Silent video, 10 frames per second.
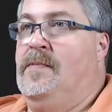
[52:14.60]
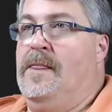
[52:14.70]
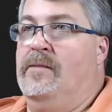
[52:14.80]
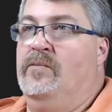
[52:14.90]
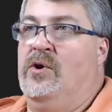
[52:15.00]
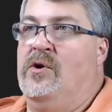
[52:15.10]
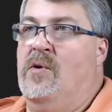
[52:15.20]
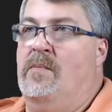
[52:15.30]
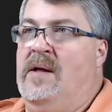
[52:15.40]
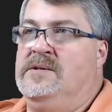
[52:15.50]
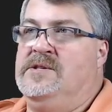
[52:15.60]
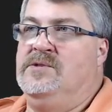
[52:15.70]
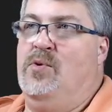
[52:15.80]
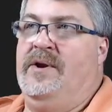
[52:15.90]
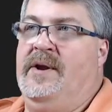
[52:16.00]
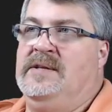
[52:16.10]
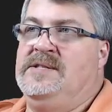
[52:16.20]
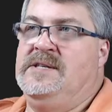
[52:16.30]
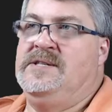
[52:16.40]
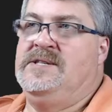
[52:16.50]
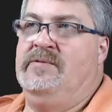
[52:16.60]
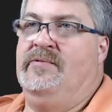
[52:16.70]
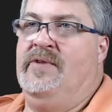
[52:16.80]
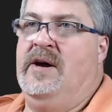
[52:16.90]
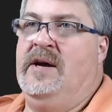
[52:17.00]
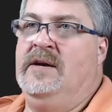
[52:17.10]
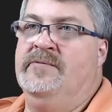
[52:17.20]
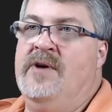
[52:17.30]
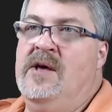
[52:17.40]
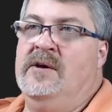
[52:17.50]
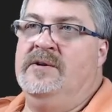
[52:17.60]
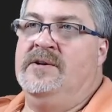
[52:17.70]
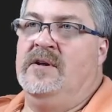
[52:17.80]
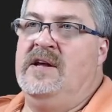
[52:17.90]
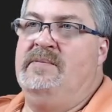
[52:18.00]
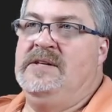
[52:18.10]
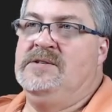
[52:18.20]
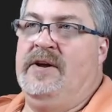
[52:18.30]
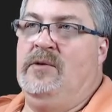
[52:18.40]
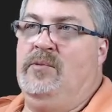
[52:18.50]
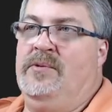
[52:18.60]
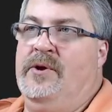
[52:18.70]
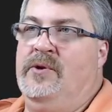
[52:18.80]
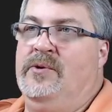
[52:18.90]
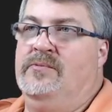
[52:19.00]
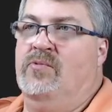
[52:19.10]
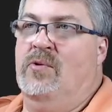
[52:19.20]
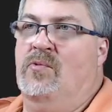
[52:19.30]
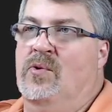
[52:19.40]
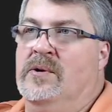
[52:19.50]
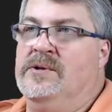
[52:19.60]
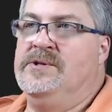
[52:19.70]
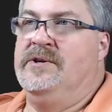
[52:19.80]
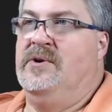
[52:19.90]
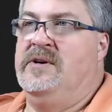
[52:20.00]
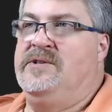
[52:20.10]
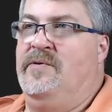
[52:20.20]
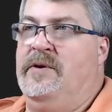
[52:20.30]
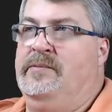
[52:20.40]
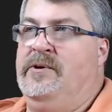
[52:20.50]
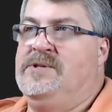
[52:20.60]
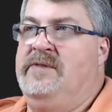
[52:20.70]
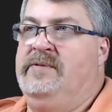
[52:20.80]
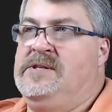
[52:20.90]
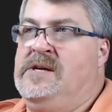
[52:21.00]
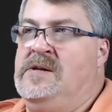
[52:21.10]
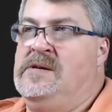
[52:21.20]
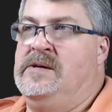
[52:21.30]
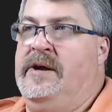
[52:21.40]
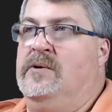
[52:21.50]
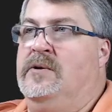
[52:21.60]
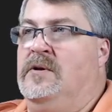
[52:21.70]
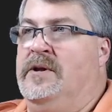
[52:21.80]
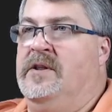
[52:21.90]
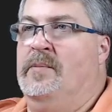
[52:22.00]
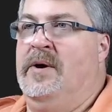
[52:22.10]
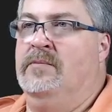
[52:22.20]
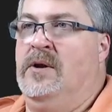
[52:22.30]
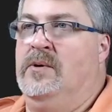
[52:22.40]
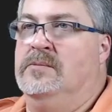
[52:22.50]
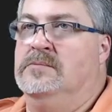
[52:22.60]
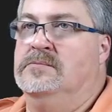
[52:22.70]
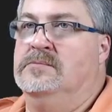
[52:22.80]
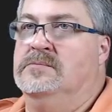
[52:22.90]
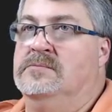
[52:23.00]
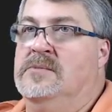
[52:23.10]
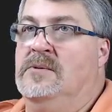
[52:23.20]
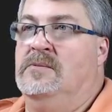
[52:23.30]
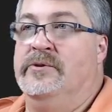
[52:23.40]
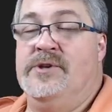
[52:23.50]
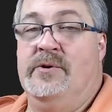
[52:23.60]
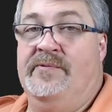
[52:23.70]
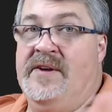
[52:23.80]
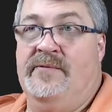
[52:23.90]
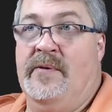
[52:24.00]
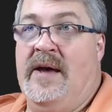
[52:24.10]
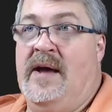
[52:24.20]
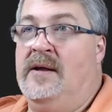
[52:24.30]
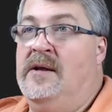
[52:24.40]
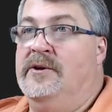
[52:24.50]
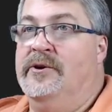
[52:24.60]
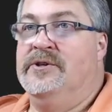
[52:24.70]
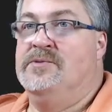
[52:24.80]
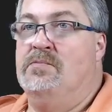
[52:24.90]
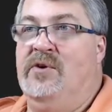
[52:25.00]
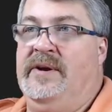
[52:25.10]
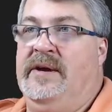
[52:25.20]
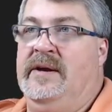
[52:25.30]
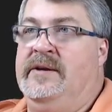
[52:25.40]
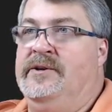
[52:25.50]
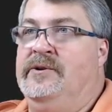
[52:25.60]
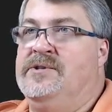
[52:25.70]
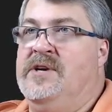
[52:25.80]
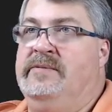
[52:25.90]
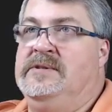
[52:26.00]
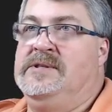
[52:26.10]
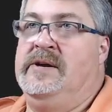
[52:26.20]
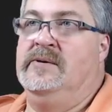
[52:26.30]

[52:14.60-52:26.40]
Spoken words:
Your current balance is 0.9675. To claim these available node rewards and transfer them to your savings account, click the button below. There's no fee for that. You're just moving it into your savings account.